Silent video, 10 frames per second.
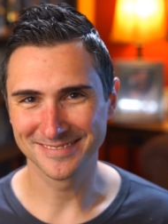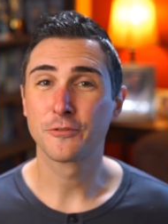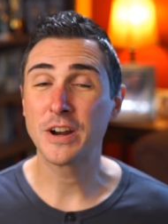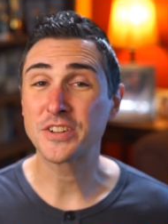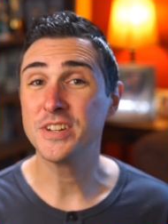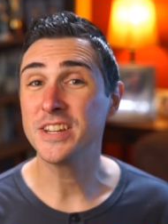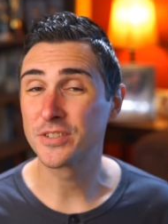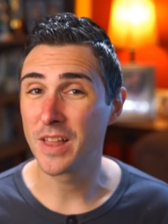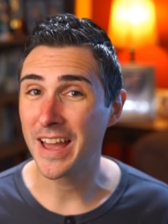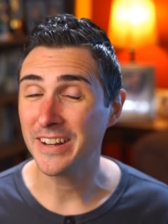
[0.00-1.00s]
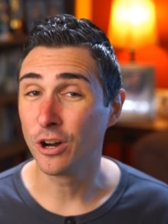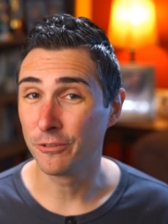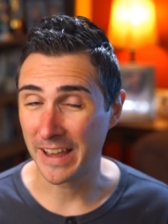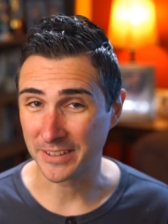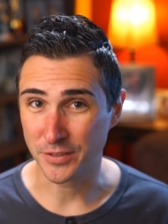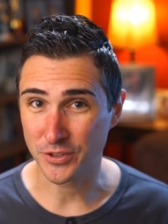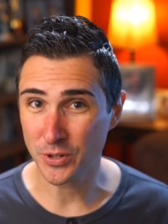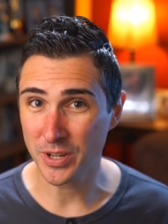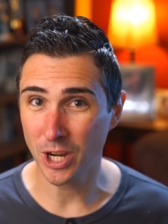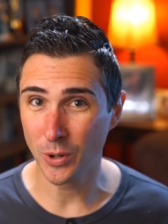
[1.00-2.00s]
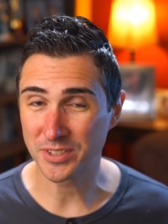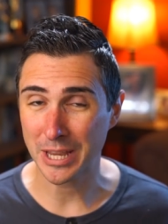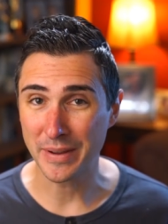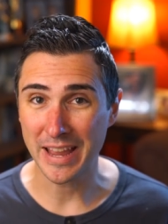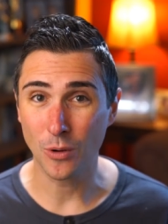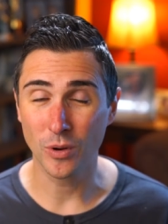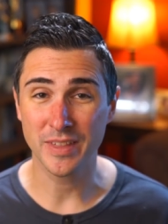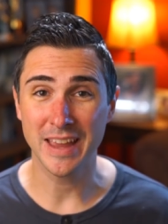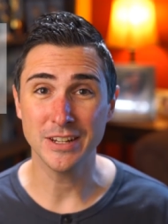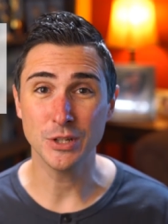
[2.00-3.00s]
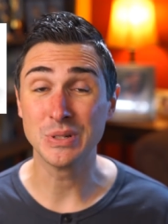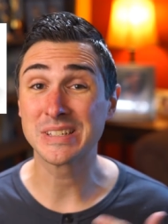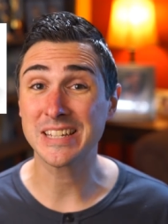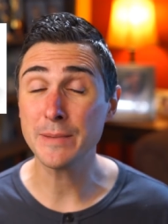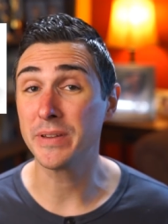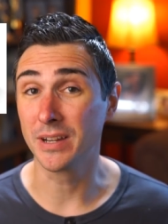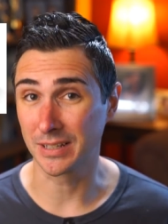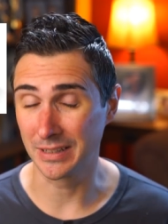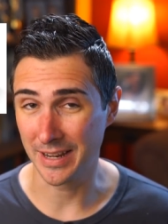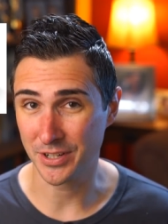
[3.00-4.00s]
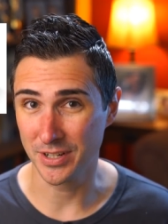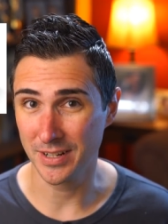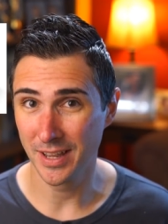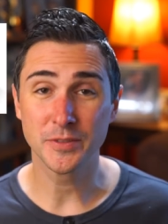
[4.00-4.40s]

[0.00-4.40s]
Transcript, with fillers: French niche line Olfactive Studio is coming out with a new sepia collection.